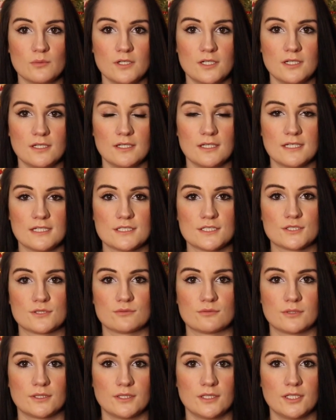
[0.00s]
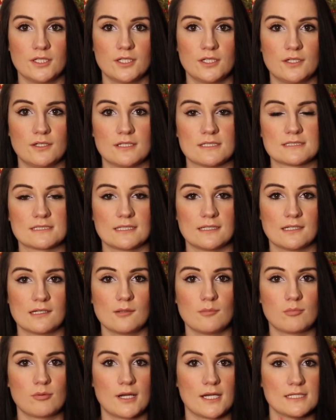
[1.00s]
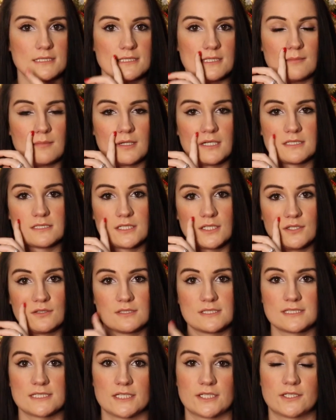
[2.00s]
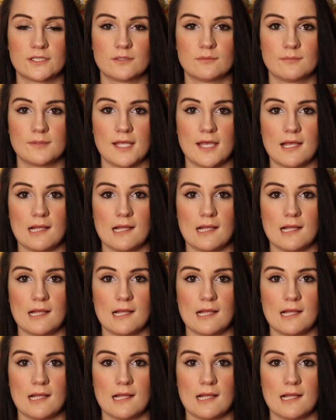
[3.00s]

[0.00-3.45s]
one is really good. It's a little pricey, but it's a good serum that